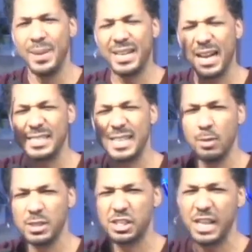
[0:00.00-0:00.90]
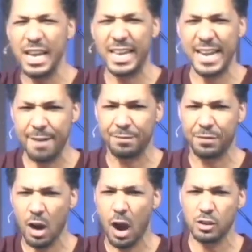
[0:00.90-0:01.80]
because he was seeking
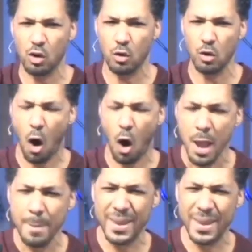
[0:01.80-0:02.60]
after God's own heart,